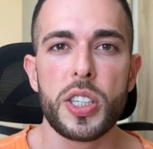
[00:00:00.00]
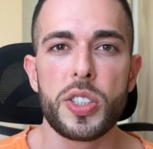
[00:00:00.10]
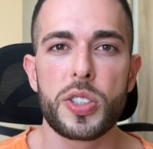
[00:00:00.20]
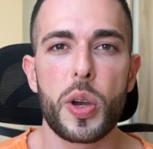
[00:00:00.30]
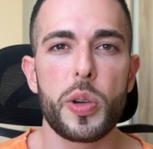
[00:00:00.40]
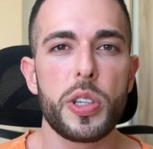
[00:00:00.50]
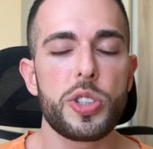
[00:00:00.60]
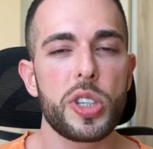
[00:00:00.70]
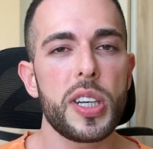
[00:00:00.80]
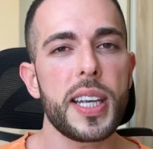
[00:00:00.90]
so you
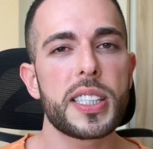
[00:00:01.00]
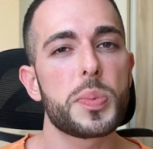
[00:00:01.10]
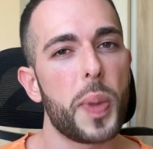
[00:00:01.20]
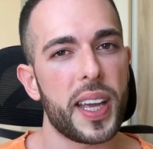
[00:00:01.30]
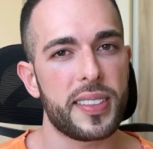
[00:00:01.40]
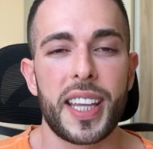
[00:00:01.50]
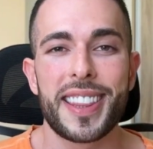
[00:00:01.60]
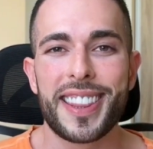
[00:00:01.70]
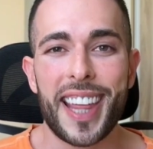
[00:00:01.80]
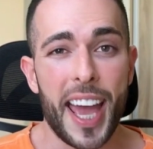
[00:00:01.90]
shouldn't expect
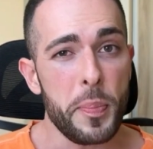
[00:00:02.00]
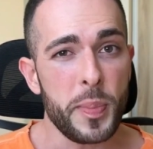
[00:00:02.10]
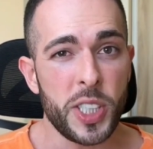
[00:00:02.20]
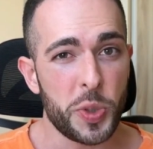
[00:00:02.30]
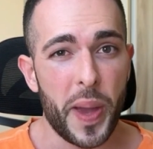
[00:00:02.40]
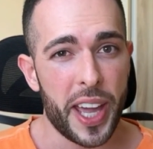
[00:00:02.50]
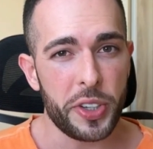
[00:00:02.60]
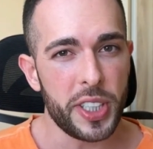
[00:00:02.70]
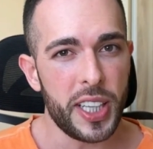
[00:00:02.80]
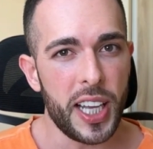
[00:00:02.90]
that much
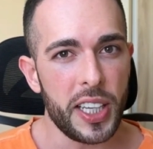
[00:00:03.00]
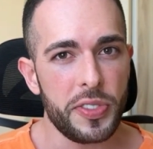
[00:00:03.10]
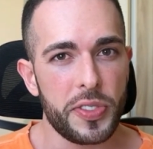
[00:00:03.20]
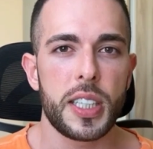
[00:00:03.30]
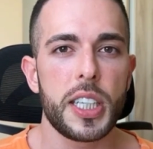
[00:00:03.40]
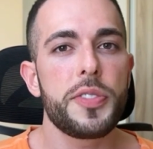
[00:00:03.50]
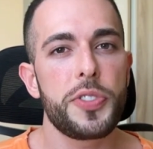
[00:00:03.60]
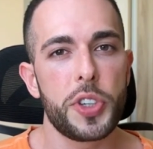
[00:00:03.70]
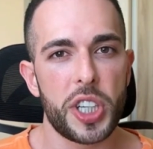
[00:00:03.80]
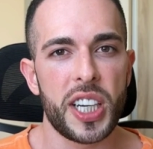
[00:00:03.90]
battery life if
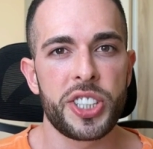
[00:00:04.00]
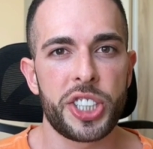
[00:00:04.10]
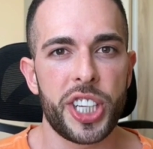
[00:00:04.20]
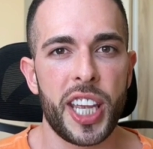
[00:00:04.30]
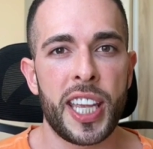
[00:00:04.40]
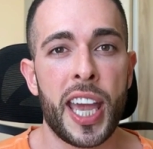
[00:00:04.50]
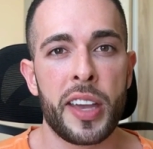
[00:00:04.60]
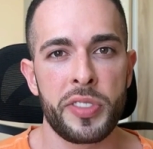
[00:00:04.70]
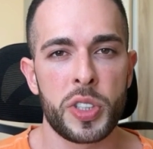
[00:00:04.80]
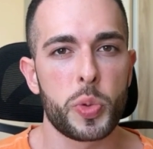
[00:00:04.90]
you're under a
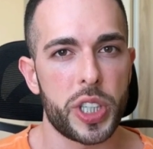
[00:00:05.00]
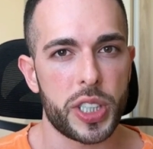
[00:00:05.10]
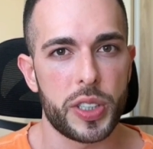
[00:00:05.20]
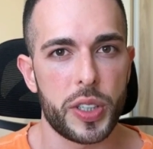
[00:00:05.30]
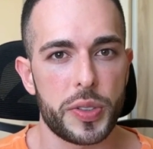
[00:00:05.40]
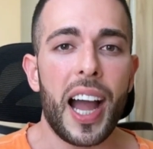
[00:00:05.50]
heavier workload.